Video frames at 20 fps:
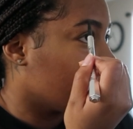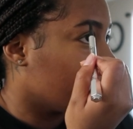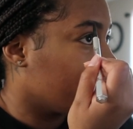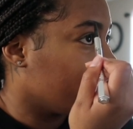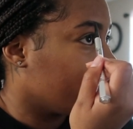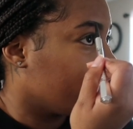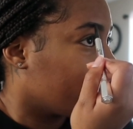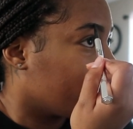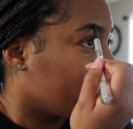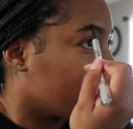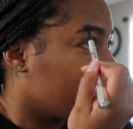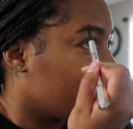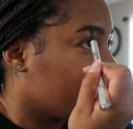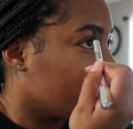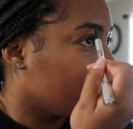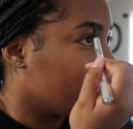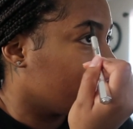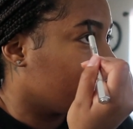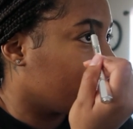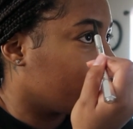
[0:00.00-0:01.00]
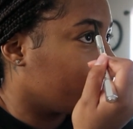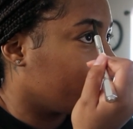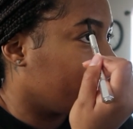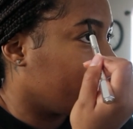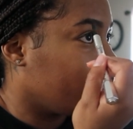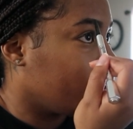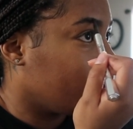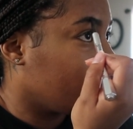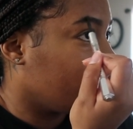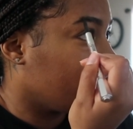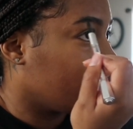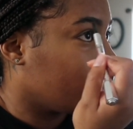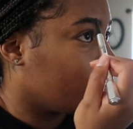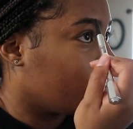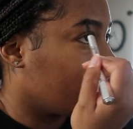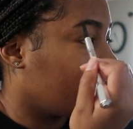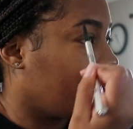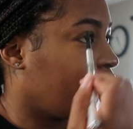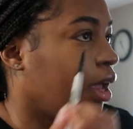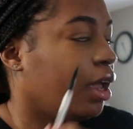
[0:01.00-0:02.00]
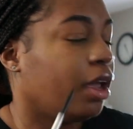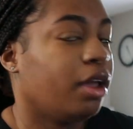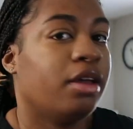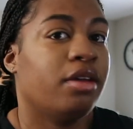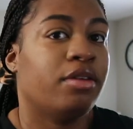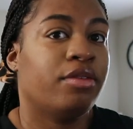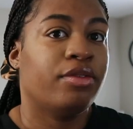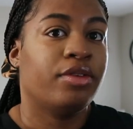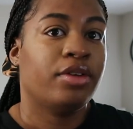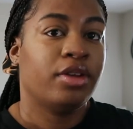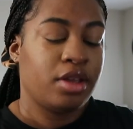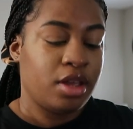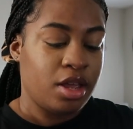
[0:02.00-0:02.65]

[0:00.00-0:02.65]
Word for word: we make do what we have.